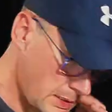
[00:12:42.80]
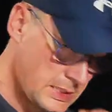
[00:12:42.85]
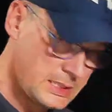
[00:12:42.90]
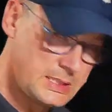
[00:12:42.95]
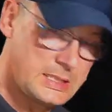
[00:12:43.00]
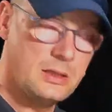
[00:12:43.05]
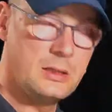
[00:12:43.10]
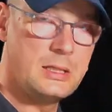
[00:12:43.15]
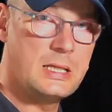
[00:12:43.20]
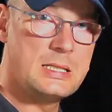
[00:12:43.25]

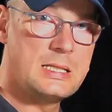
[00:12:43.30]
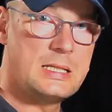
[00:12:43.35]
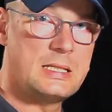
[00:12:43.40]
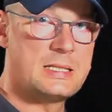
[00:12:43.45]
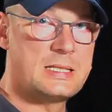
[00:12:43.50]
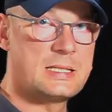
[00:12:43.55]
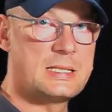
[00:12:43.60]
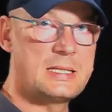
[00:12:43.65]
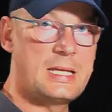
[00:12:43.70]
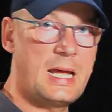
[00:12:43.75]
So this
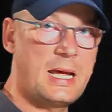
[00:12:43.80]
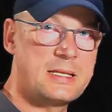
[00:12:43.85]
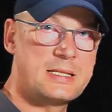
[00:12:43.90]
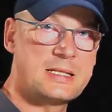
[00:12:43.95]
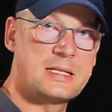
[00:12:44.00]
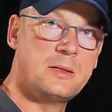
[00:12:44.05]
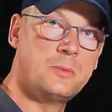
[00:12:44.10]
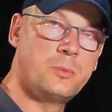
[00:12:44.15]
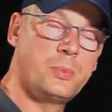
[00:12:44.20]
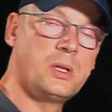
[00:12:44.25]
is that
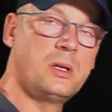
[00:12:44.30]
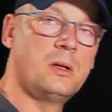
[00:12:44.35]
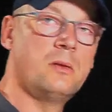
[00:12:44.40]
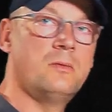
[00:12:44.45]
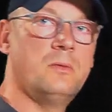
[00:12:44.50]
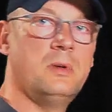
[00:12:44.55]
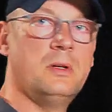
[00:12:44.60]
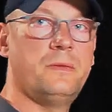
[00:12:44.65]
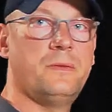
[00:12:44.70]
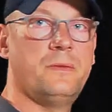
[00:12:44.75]
simple
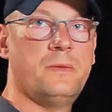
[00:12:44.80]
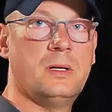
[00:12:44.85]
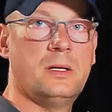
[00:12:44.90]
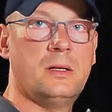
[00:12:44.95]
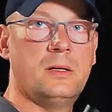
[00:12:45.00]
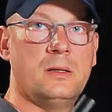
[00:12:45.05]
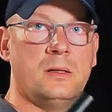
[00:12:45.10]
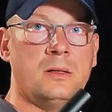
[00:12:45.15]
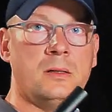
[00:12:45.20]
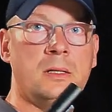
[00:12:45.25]
with
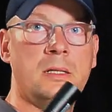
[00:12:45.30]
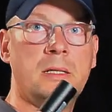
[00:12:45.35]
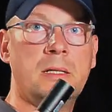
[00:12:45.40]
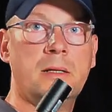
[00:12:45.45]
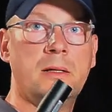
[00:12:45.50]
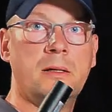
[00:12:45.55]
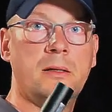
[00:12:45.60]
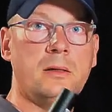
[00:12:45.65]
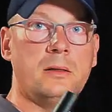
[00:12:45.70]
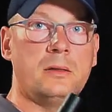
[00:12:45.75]
uh,
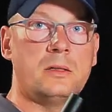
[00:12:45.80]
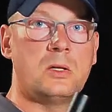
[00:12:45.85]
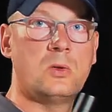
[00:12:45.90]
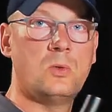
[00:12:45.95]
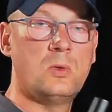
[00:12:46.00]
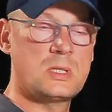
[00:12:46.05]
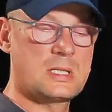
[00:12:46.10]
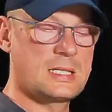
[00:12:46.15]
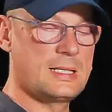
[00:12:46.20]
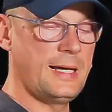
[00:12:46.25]

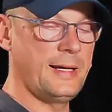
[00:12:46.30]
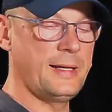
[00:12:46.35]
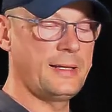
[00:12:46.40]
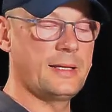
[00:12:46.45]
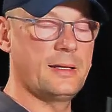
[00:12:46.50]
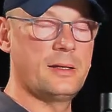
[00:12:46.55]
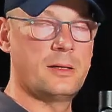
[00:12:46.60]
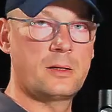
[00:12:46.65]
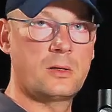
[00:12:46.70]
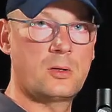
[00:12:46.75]
tools
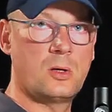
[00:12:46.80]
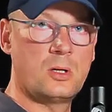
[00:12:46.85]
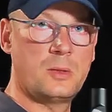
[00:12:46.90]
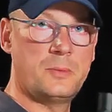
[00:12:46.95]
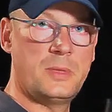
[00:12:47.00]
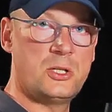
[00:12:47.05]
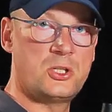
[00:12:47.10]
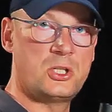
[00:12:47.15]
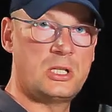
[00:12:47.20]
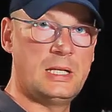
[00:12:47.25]
like a
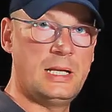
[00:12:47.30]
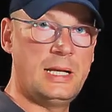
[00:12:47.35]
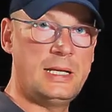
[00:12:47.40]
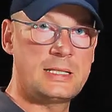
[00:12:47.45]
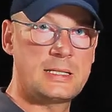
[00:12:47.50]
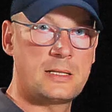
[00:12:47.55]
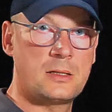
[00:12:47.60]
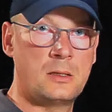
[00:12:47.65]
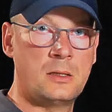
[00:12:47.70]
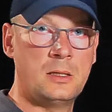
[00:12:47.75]
collimation
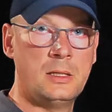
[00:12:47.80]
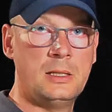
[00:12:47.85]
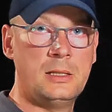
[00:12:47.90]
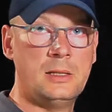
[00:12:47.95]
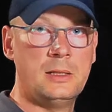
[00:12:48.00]
laser.